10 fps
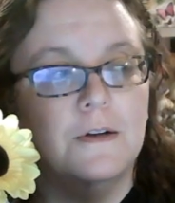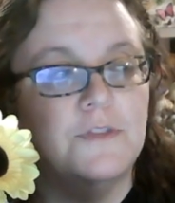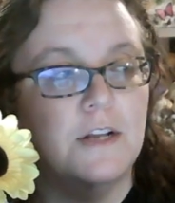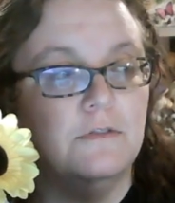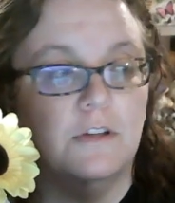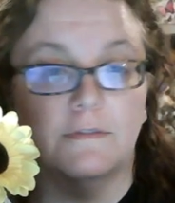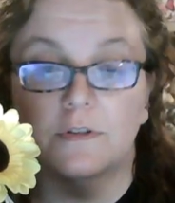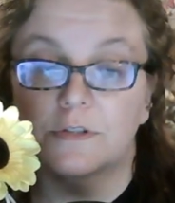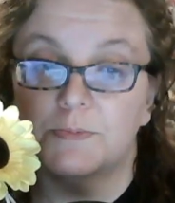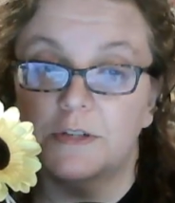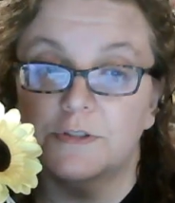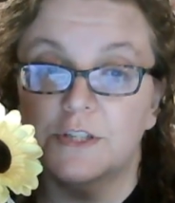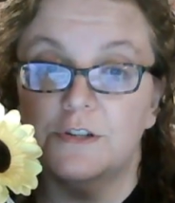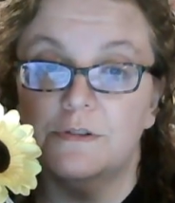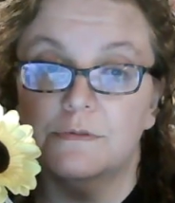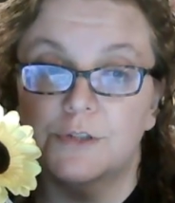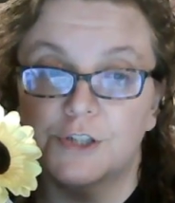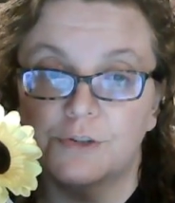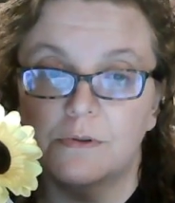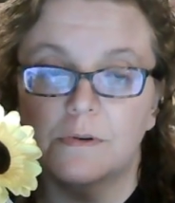They love their spouse too,
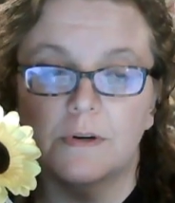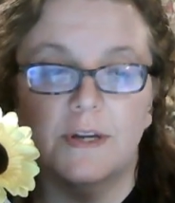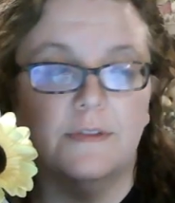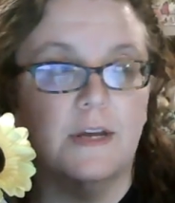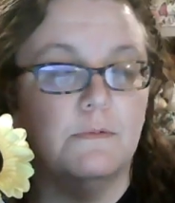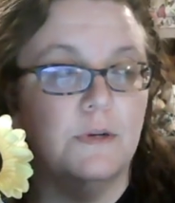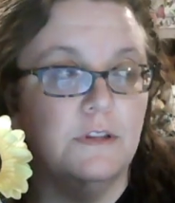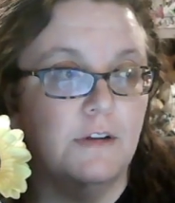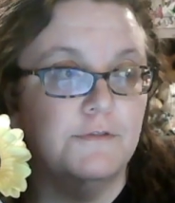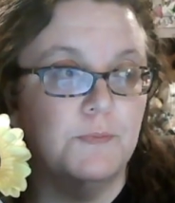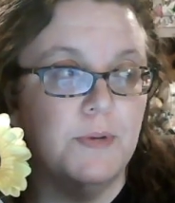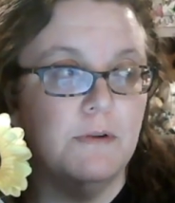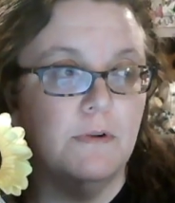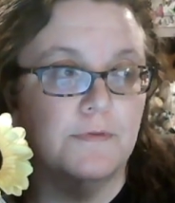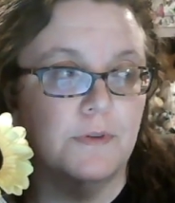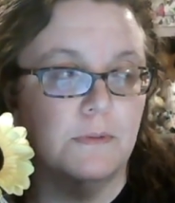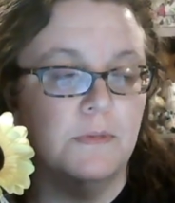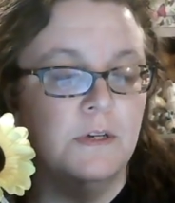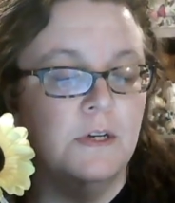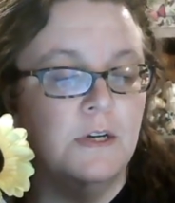sure, and they would love to be with them.
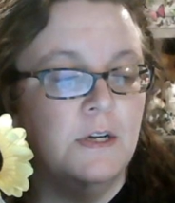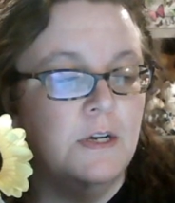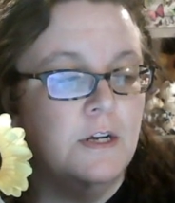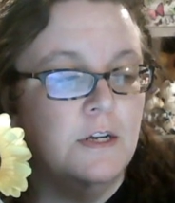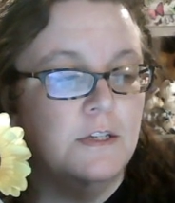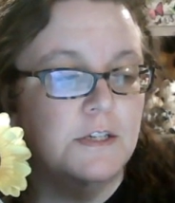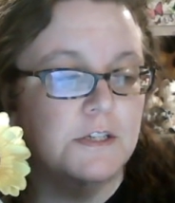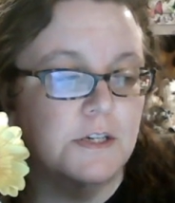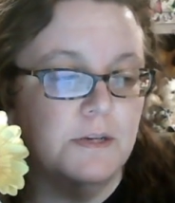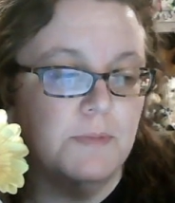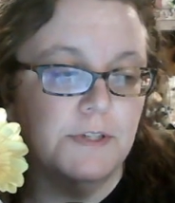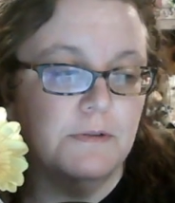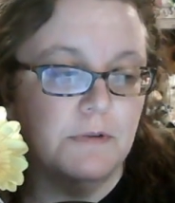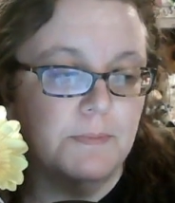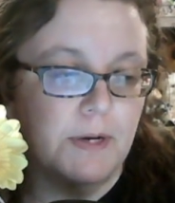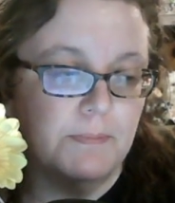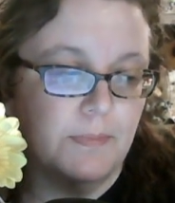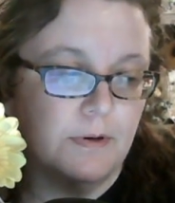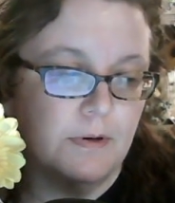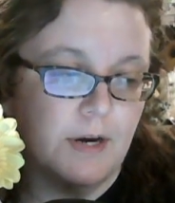Does anybody
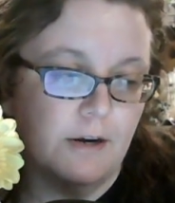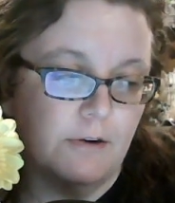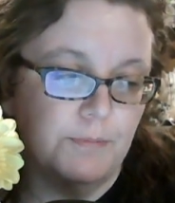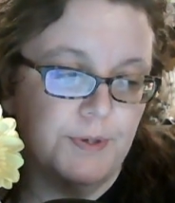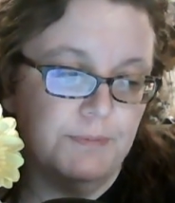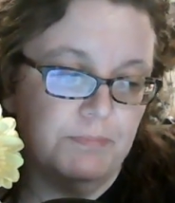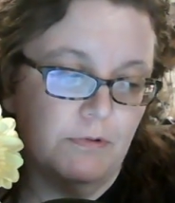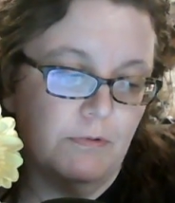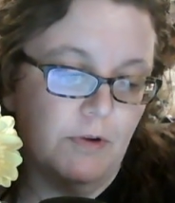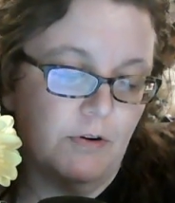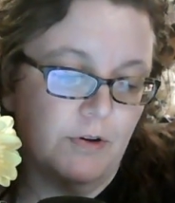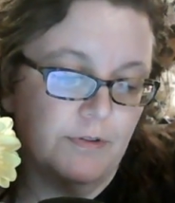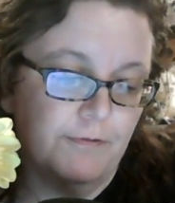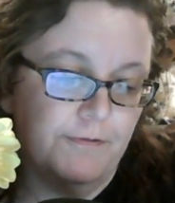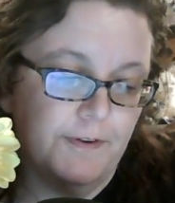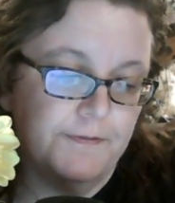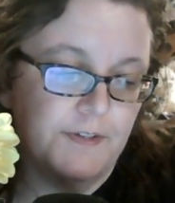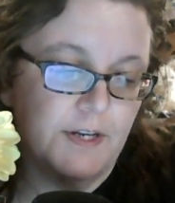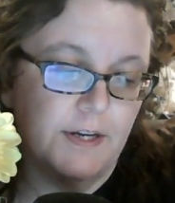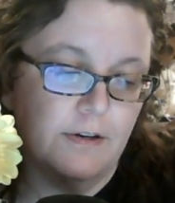remember how people on the
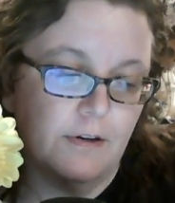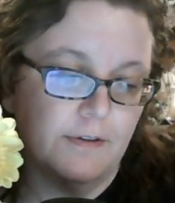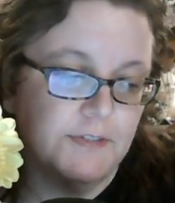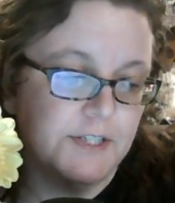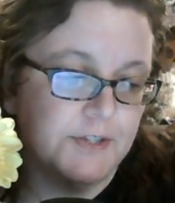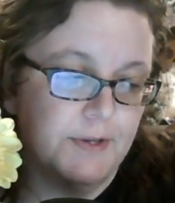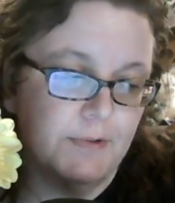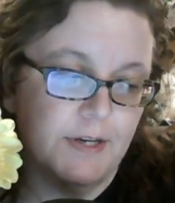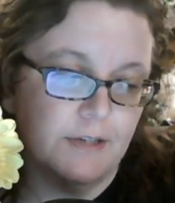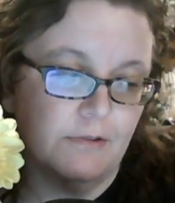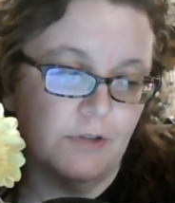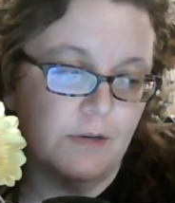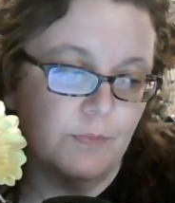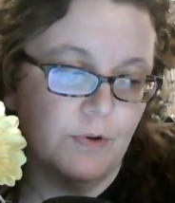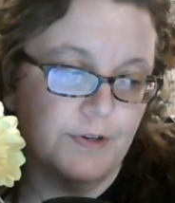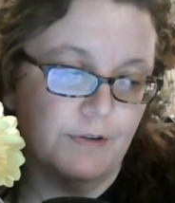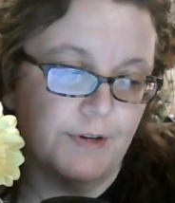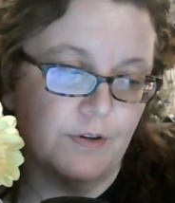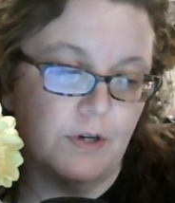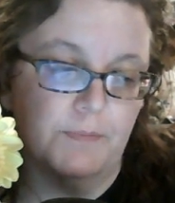fifth day, obviously we had a lot more
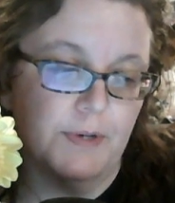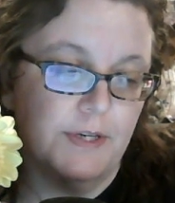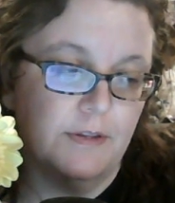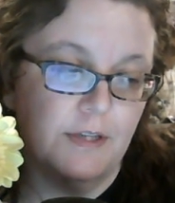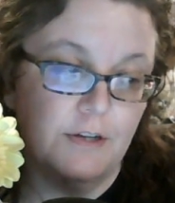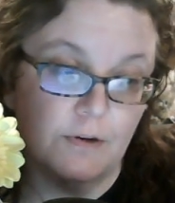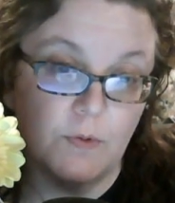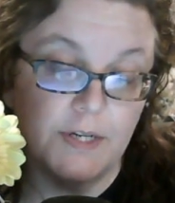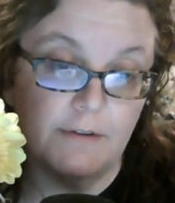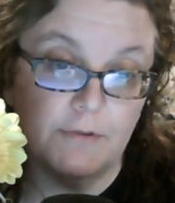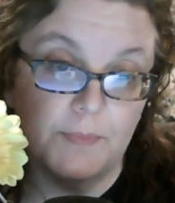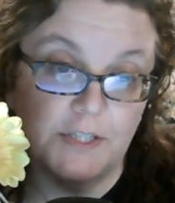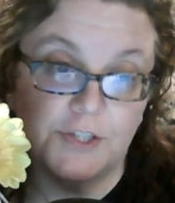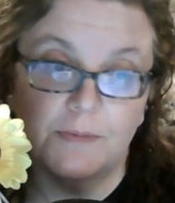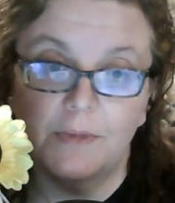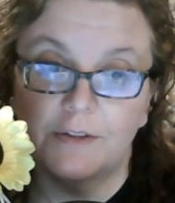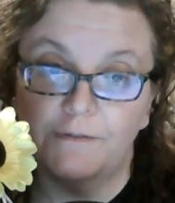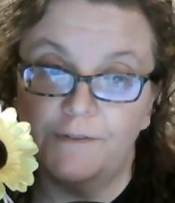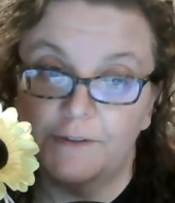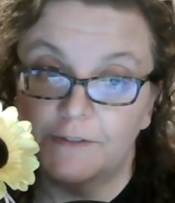going on, but in the year we never mentioned, by
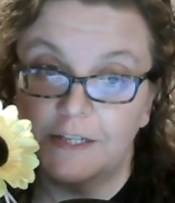the fifth